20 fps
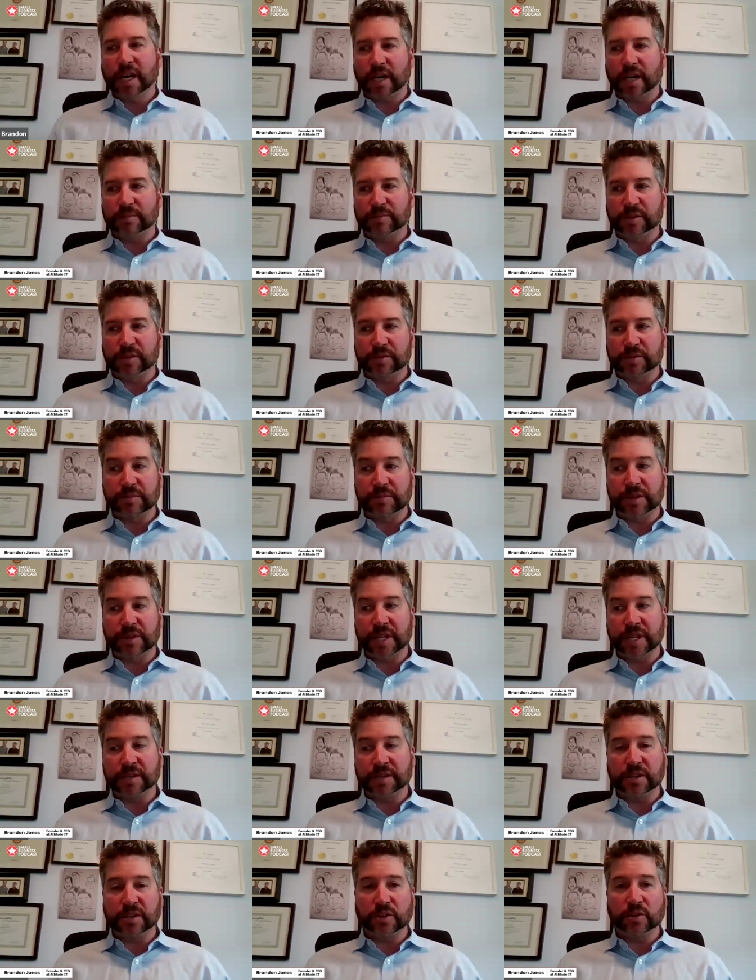Um, so some
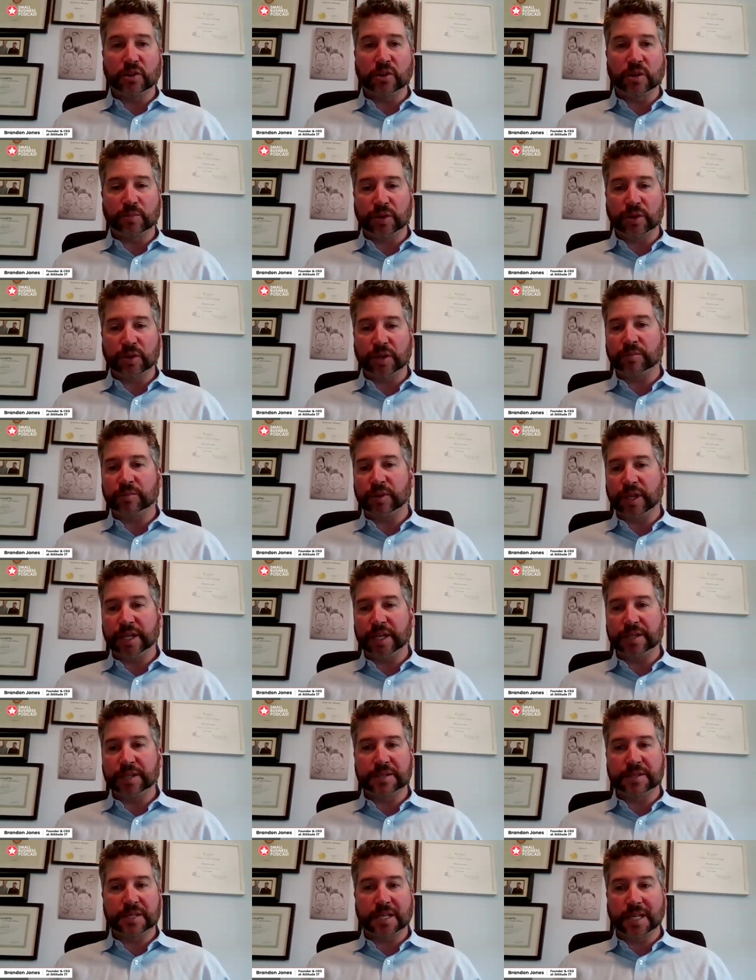things that you could put in
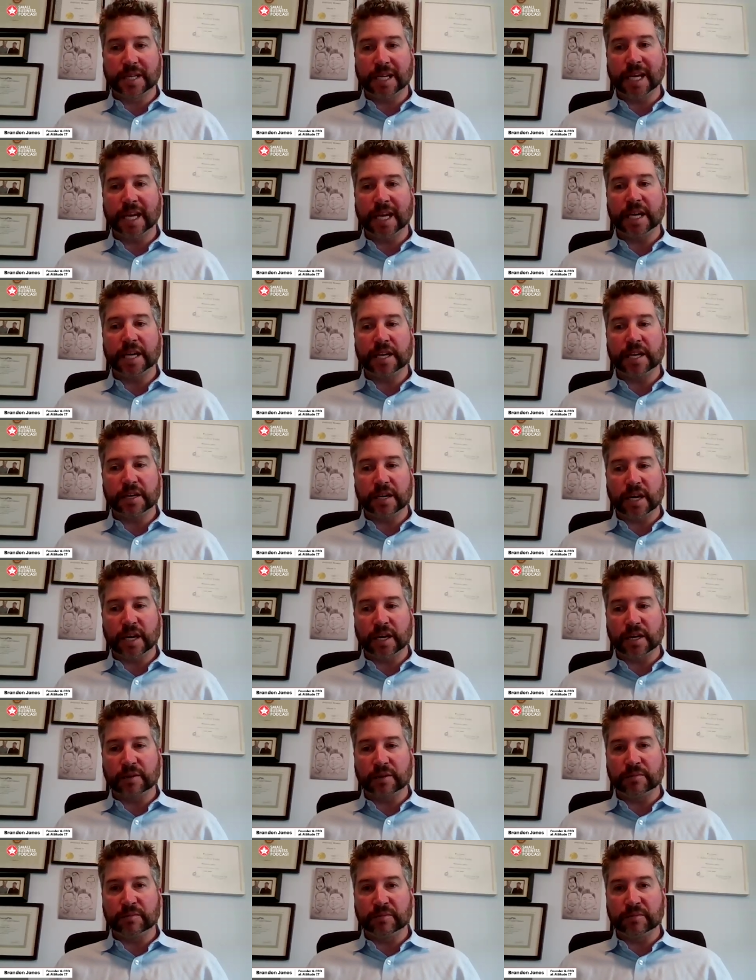place today
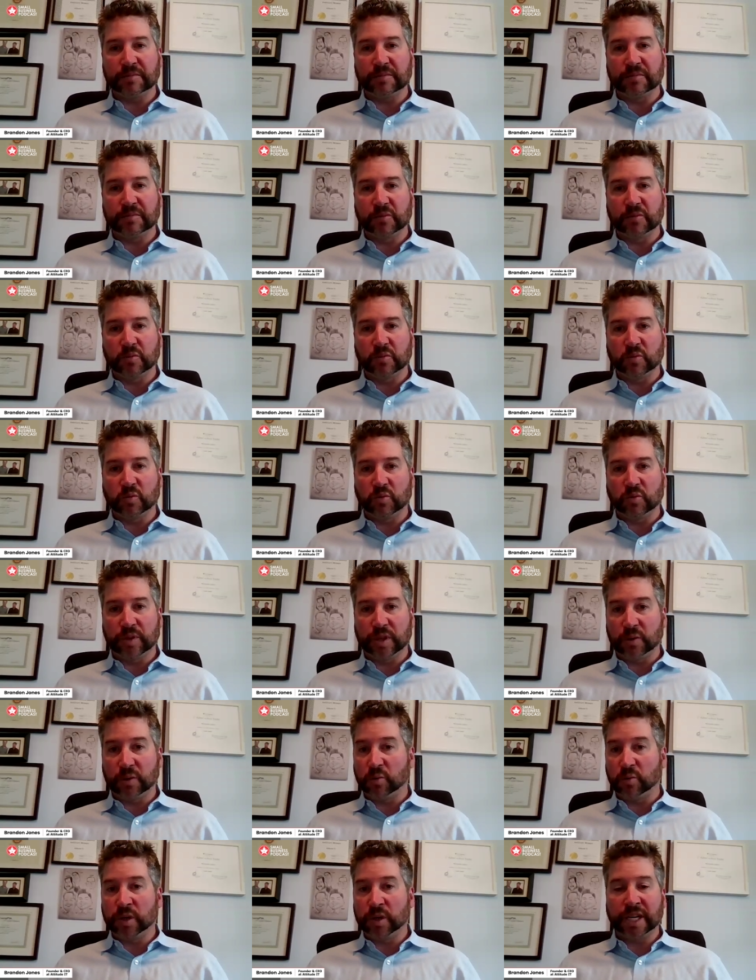um,
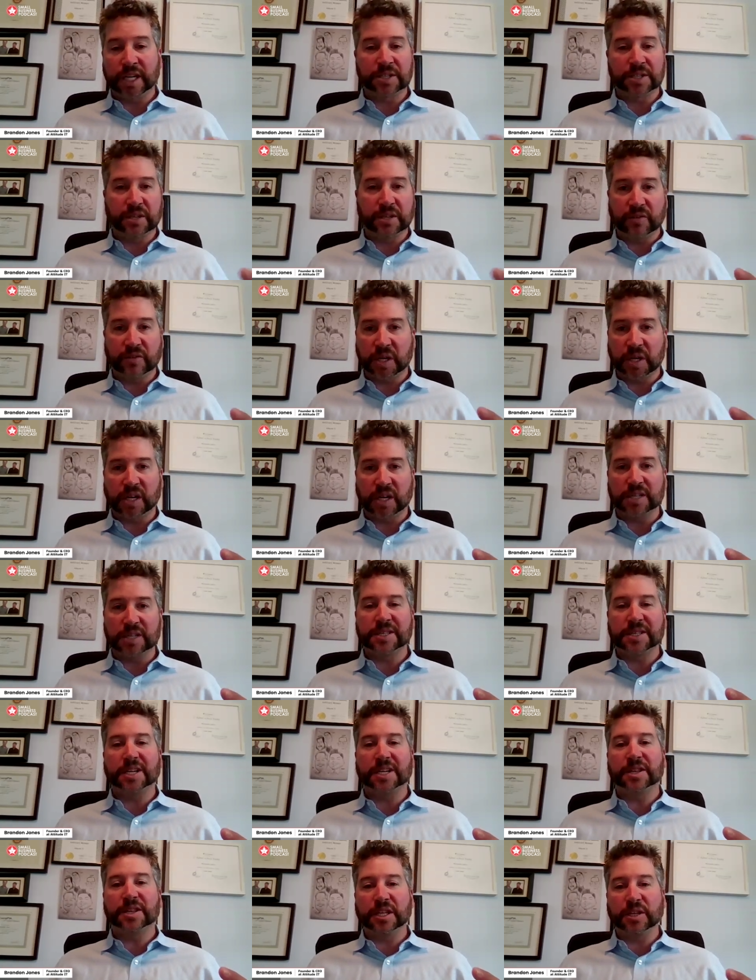that wouldn't actually even cost
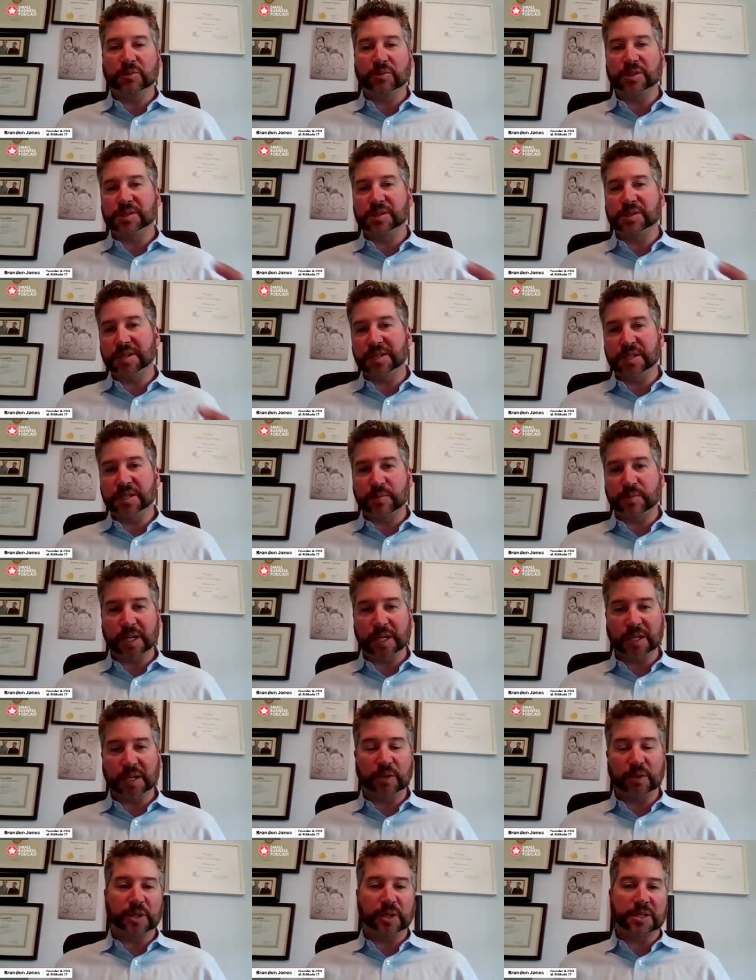anything. You would just need to spend
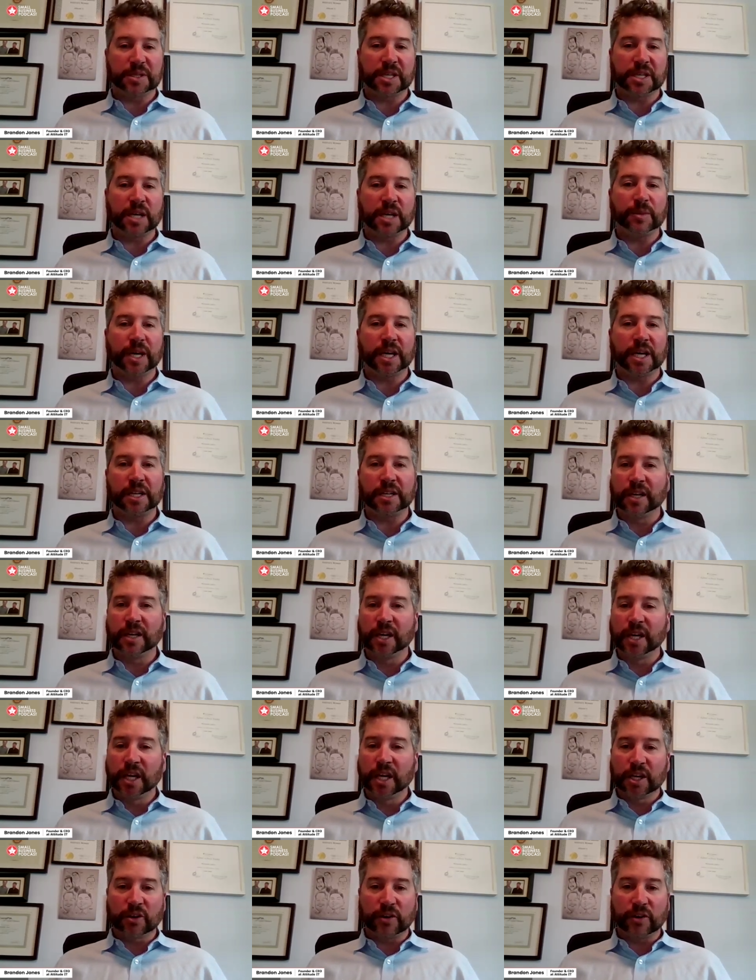a little bit of time at it,
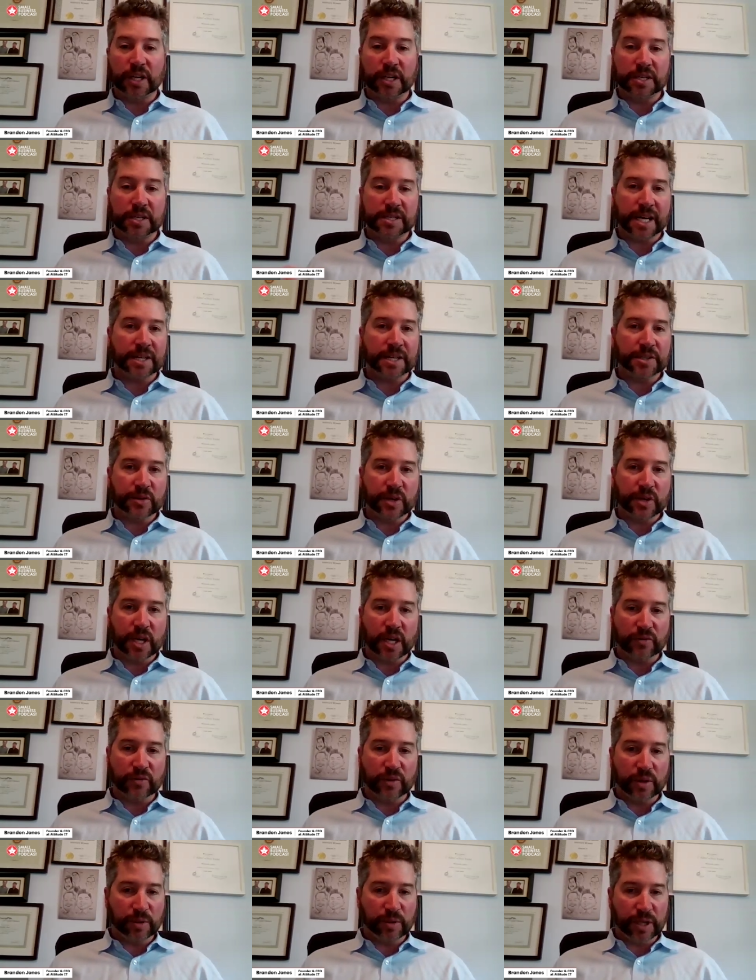create a disaster
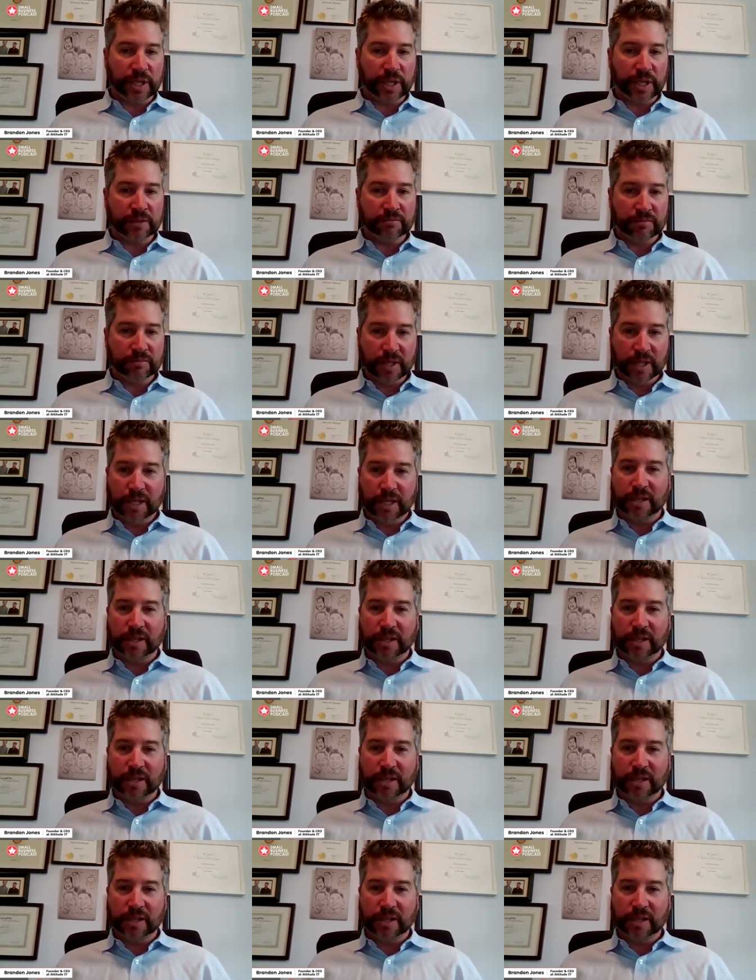recovery plan.